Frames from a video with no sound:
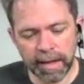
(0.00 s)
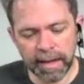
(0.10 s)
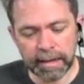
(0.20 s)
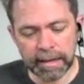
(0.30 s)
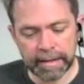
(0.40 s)

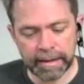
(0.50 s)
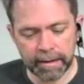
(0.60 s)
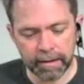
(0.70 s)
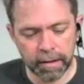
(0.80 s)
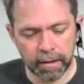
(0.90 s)
And
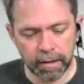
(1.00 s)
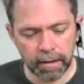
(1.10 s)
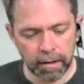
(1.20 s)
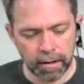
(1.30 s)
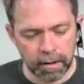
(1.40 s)
I
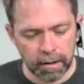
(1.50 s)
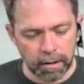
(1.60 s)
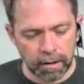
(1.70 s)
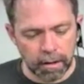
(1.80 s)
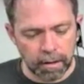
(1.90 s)

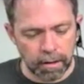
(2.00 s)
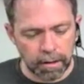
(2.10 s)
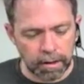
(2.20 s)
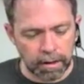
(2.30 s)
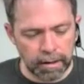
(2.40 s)

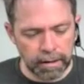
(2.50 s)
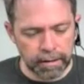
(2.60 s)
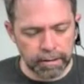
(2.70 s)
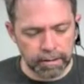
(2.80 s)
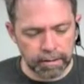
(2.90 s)

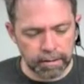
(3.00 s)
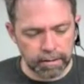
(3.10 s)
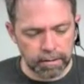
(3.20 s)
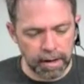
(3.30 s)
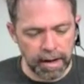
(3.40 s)

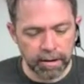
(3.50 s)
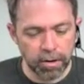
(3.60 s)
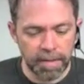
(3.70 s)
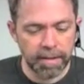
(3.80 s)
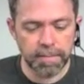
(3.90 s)
don't
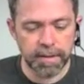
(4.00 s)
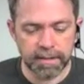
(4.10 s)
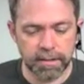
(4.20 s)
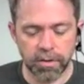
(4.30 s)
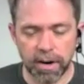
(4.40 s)
know. I think it's
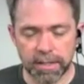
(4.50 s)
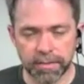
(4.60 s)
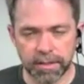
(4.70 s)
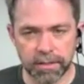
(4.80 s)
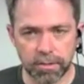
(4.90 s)
because it's
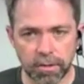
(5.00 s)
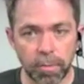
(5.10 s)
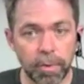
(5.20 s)
CrossFit too.